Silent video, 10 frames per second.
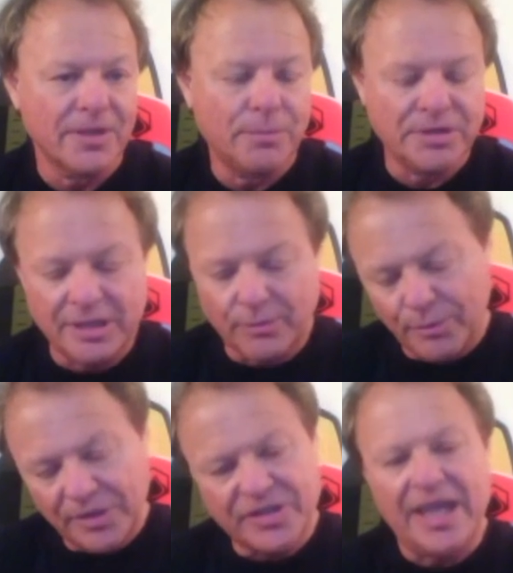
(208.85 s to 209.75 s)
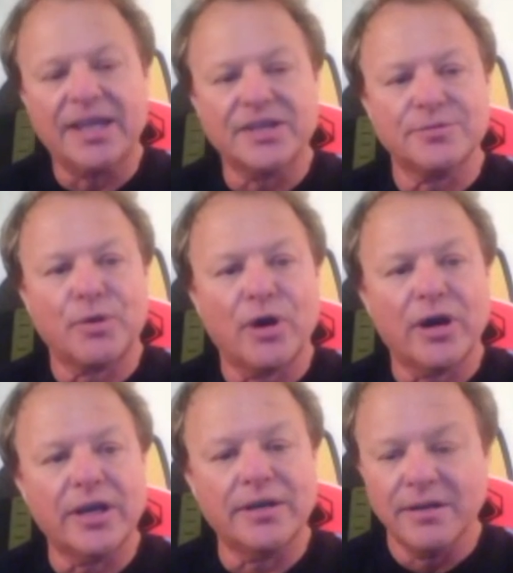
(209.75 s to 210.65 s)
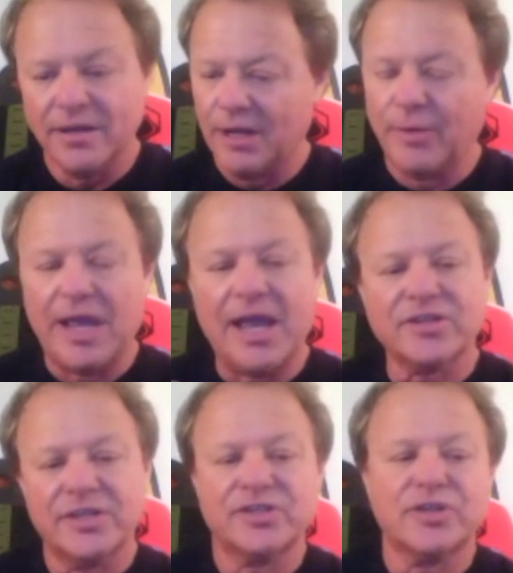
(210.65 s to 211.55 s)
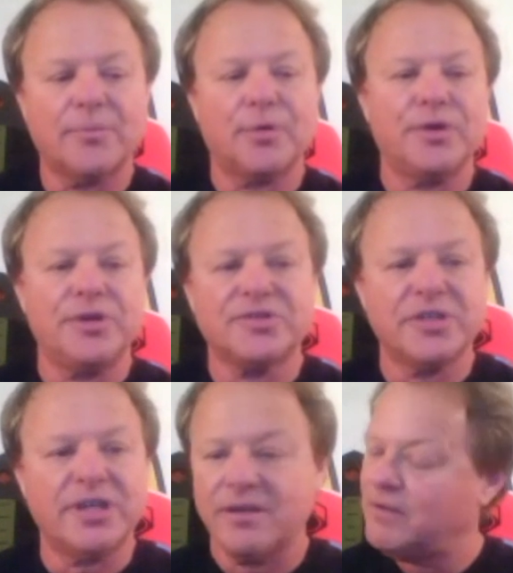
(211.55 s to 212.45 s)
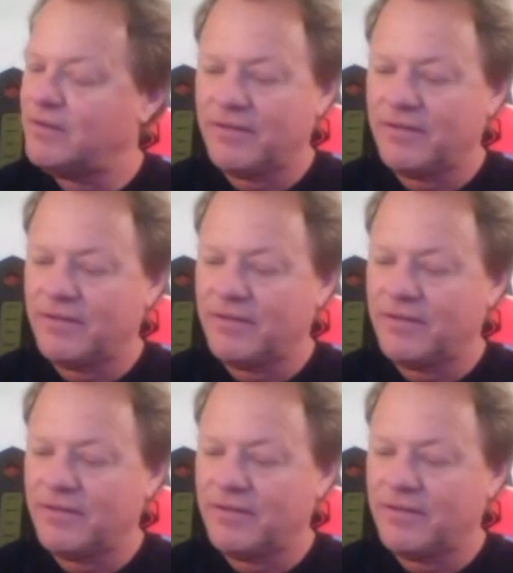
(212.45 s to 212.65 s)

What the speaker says: But then when we take it to market and we actually start producing it,